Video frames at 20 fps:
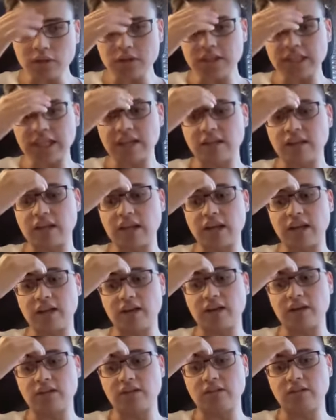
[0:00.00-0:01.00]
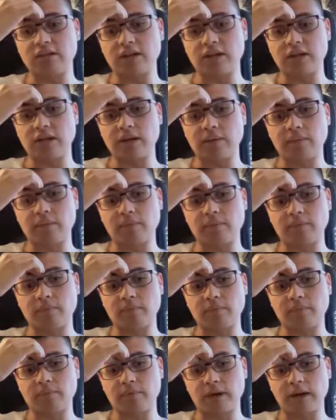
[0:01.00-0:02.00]
Second leg.
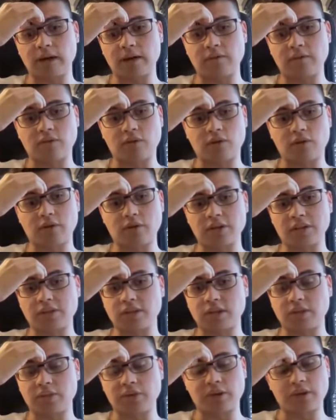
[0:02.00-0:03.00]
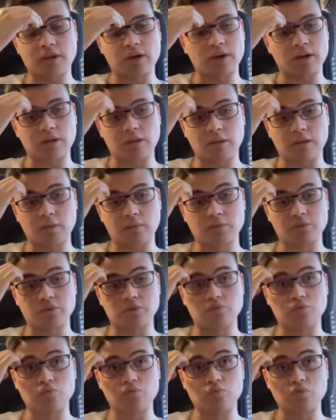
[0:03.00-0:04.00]
At Forest, I mean, that was
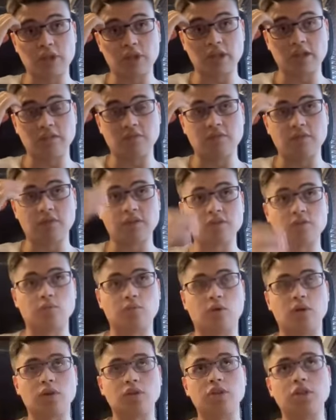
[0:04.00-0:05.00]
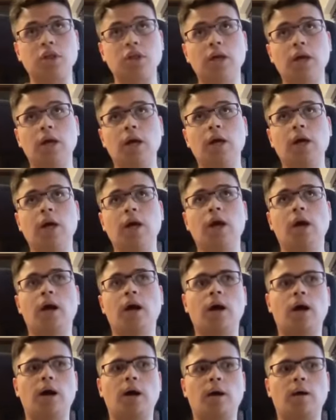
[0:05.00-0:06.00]
just really fun to watch.
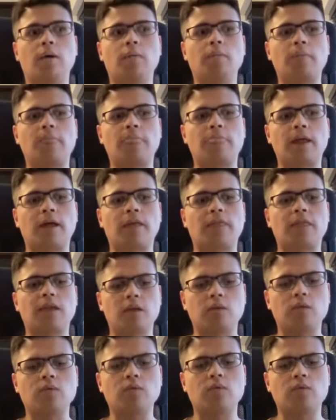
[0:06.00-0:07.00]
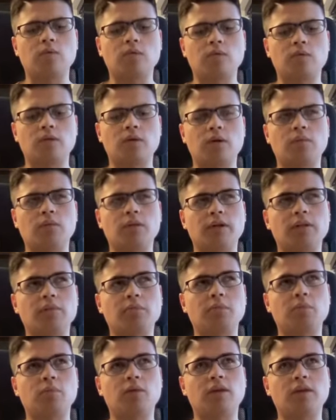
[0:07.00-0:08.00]
I think it will either
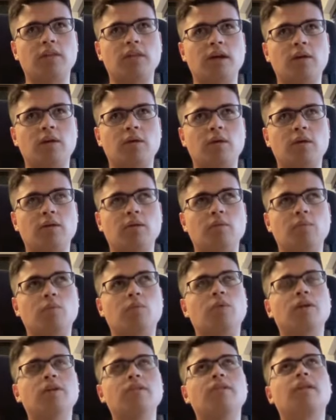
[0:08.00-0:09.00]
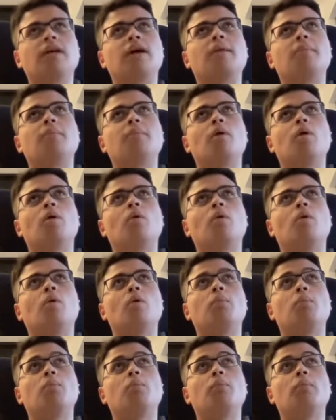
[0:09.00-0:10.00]
be one of them,
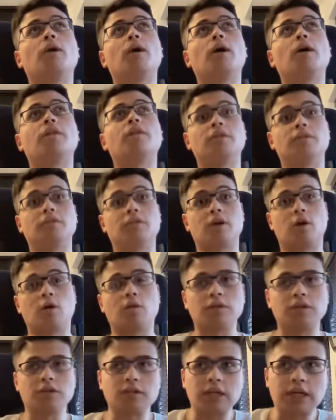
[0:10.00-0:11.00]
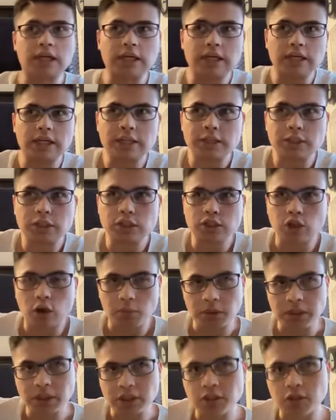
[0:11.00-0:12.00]
or the goal that
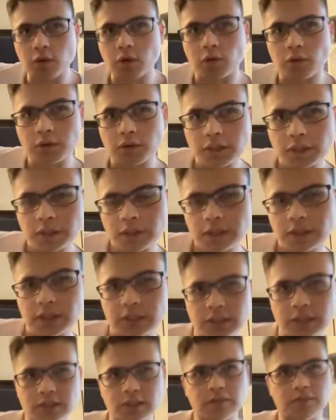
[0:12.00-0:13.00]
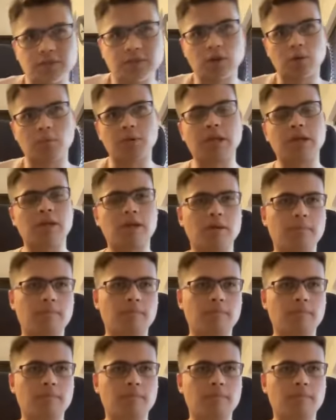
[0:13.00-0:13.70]
Dobby scored, Stephen Dobby,